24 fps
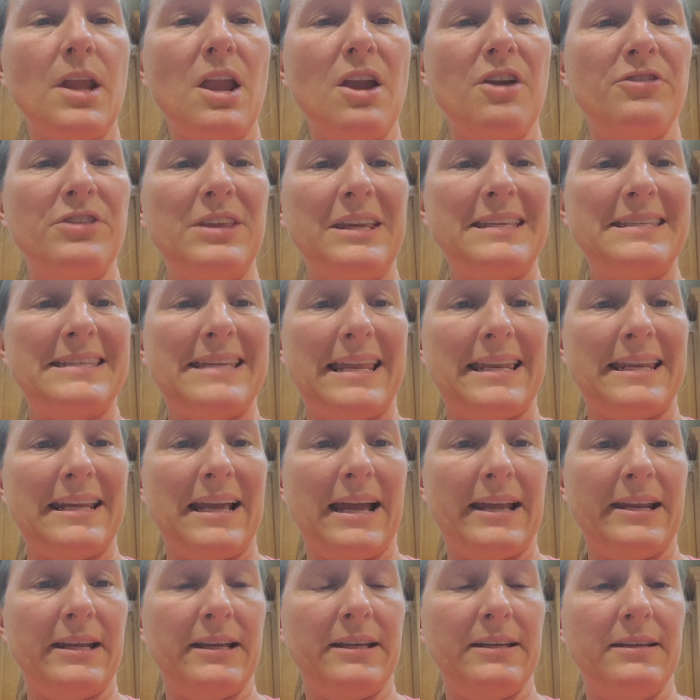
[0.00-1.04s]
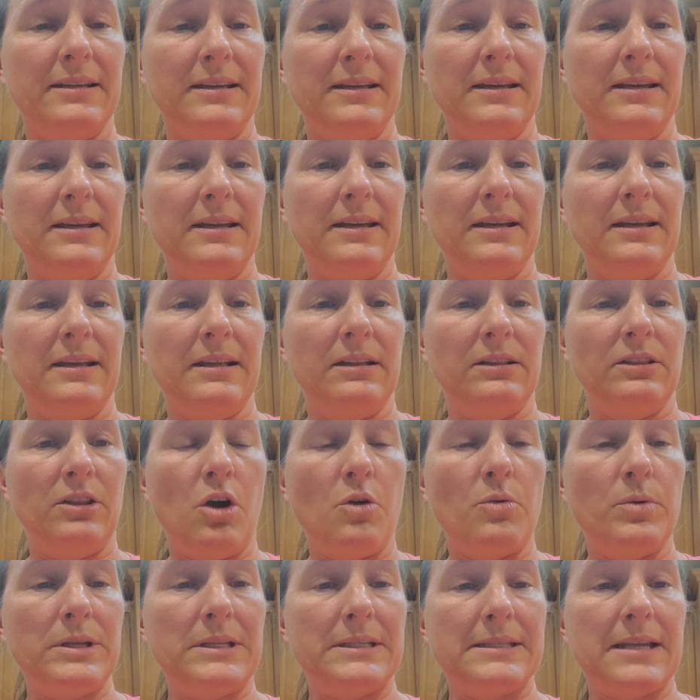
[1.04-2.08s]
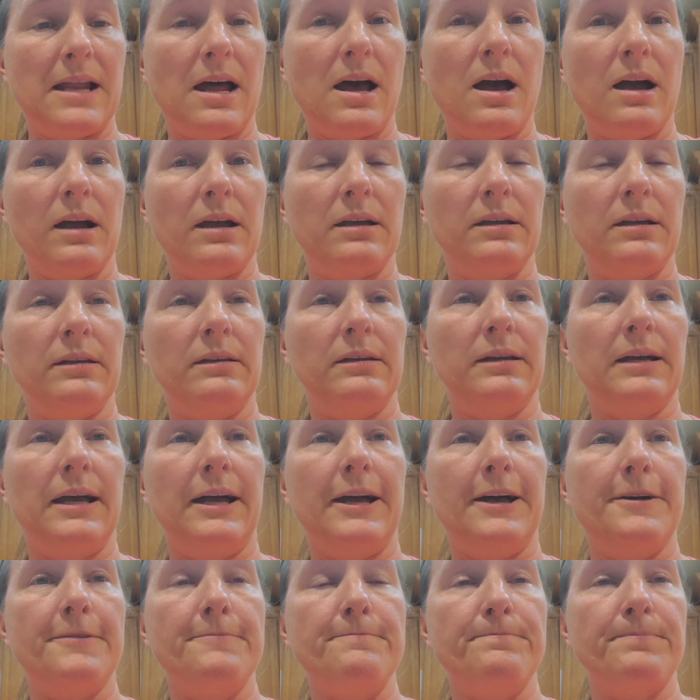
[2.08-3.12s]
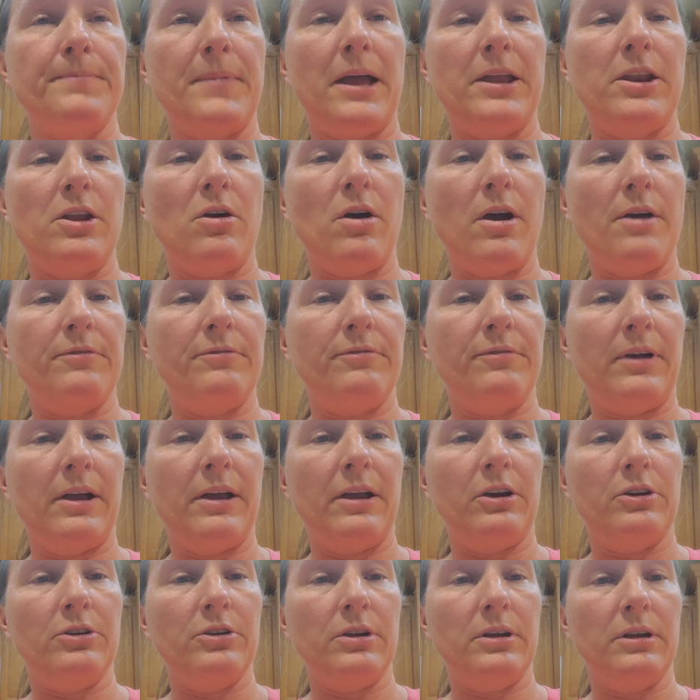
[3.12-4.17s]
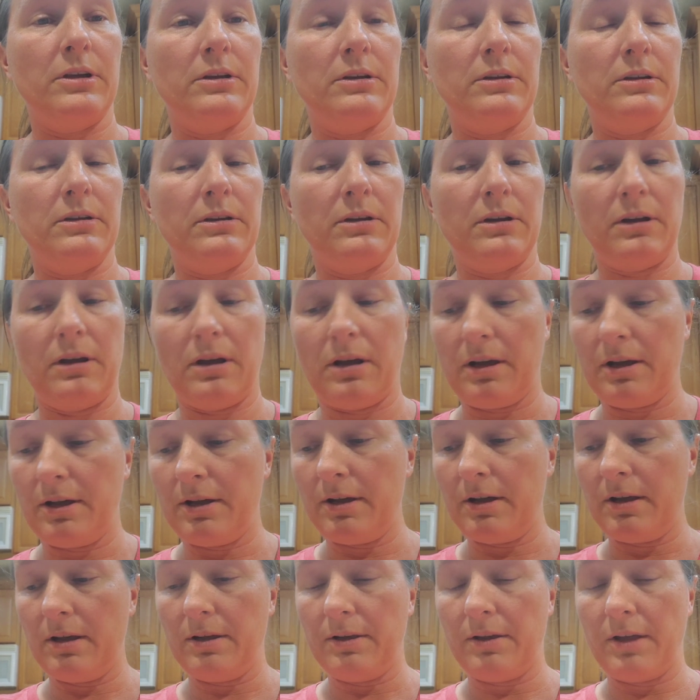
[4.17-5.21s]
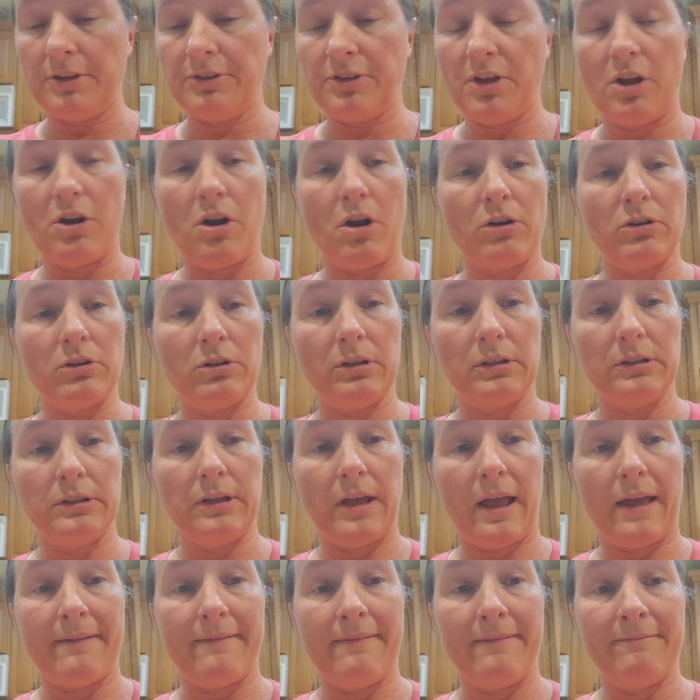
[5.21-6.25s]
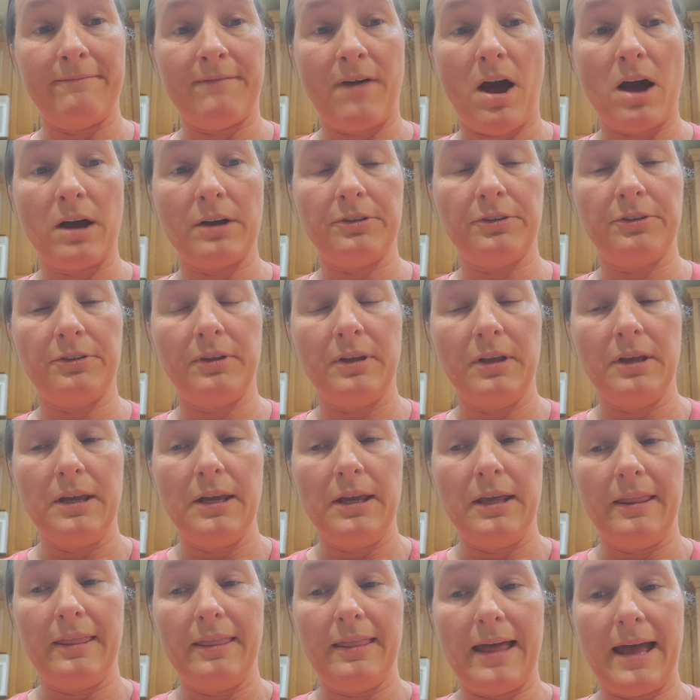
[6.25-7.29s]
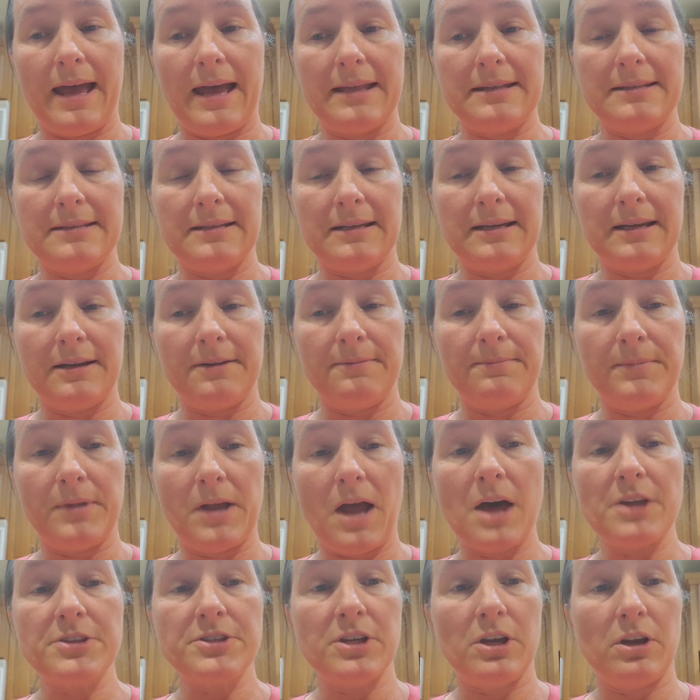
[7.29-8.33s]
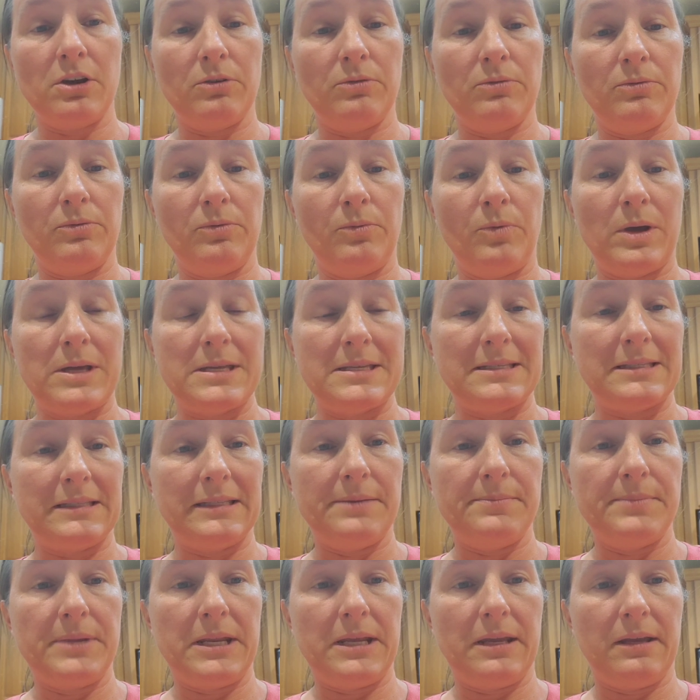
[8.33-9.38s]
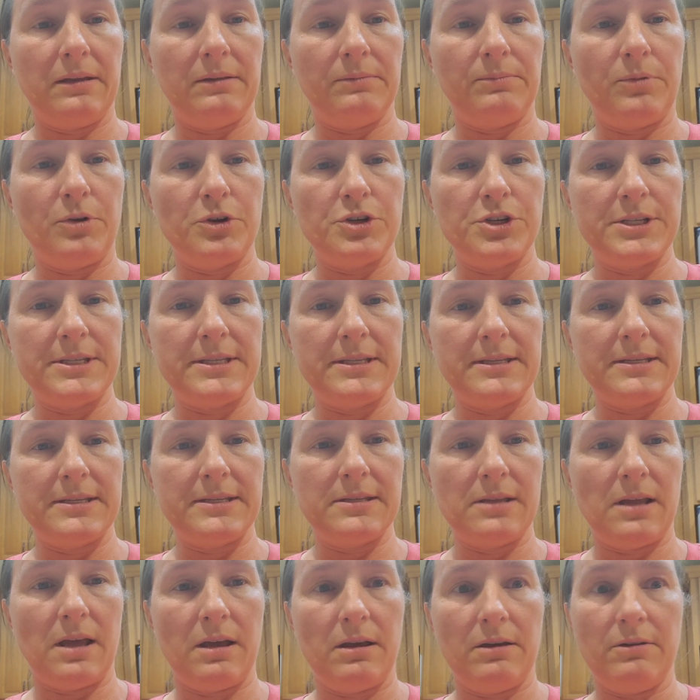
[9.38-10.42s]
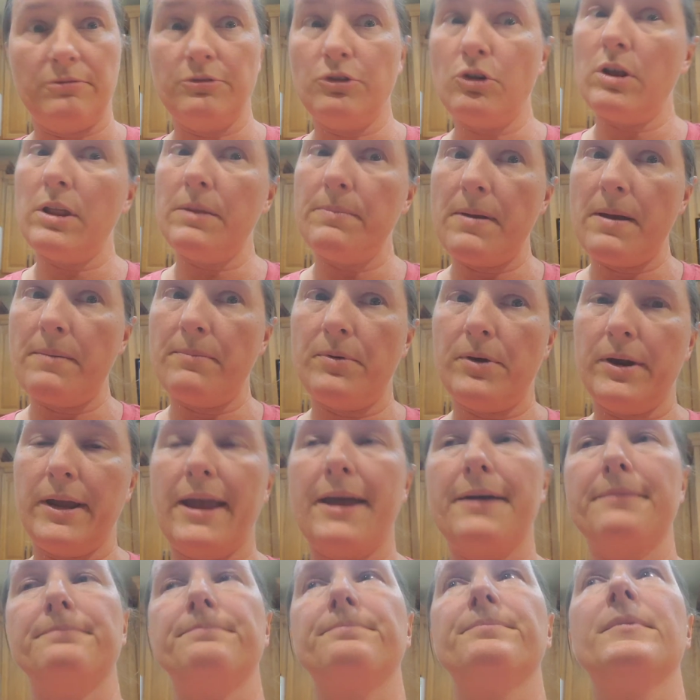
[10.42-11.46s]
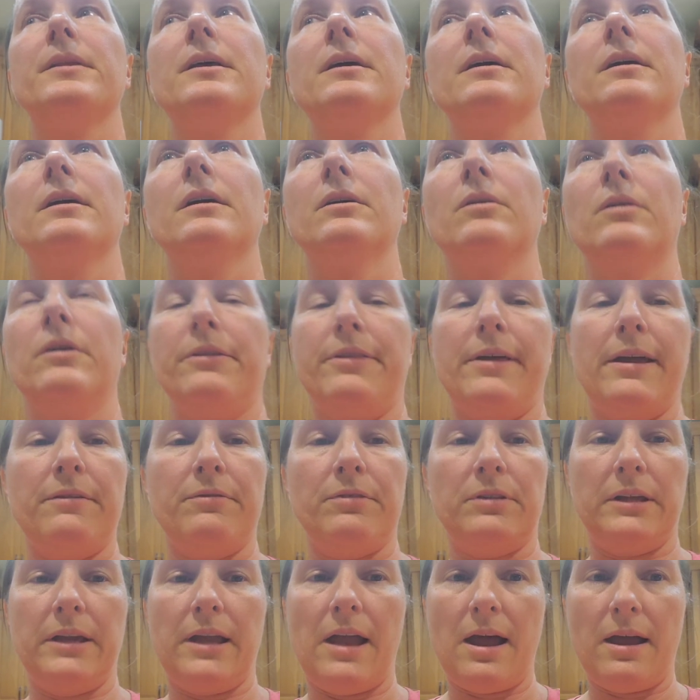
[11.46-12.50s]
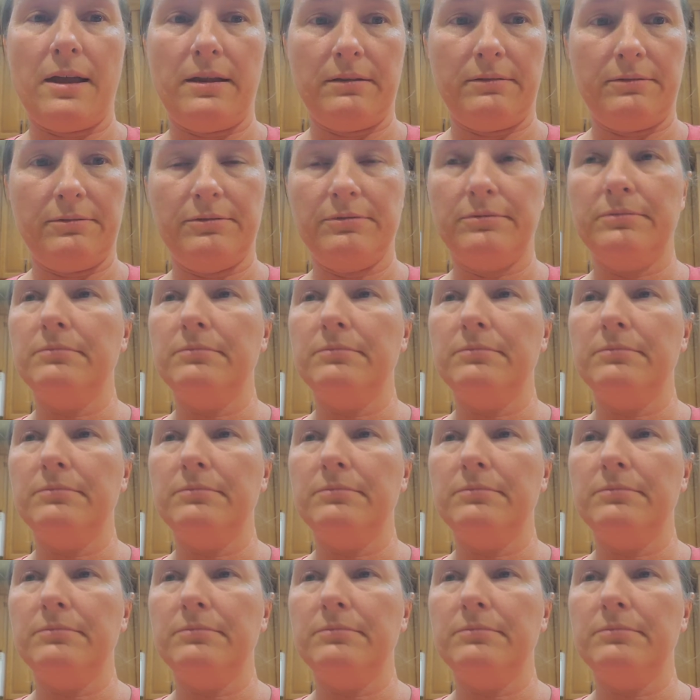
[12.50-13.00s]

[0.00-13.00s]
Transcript: are things getting kind of low in stock? Um, I know I've, i heard a uh, I saw an article in Box that uh, Costco was limiting purchases of toilet paper again. Well, thankfully I've